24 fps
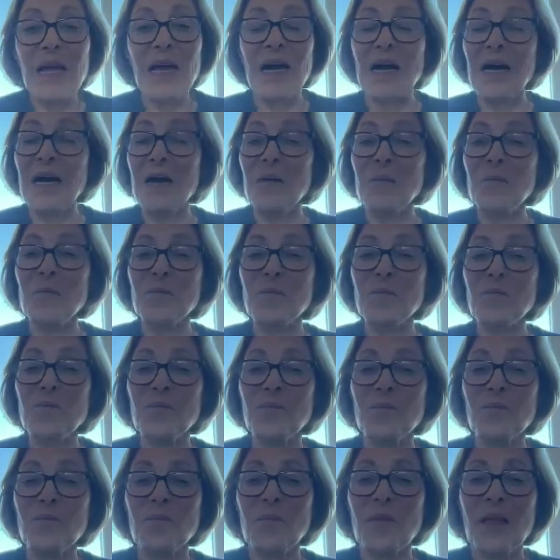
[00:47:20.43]
Um,
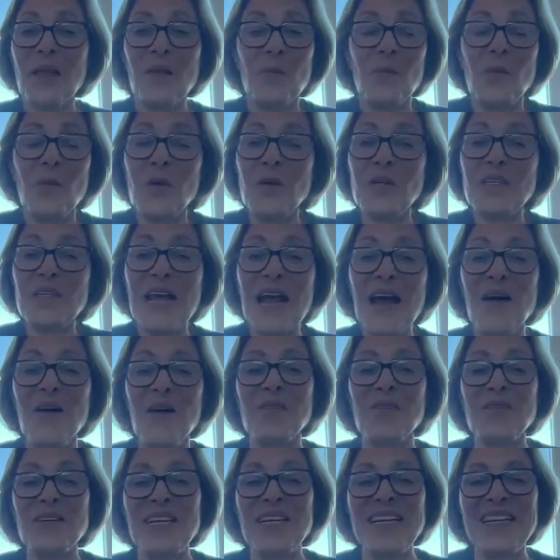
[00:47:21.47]
it worked
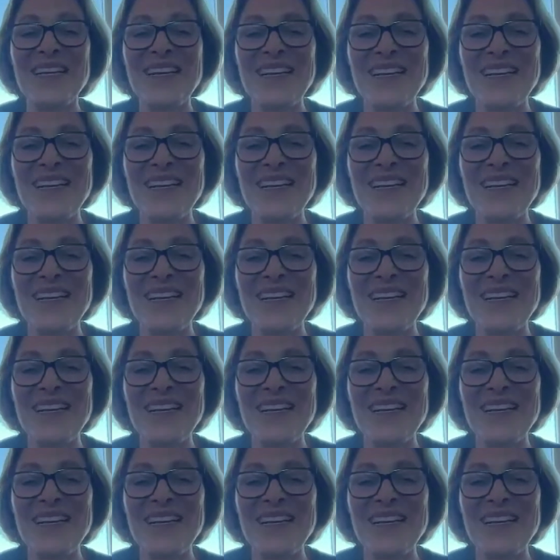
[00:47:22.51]
out,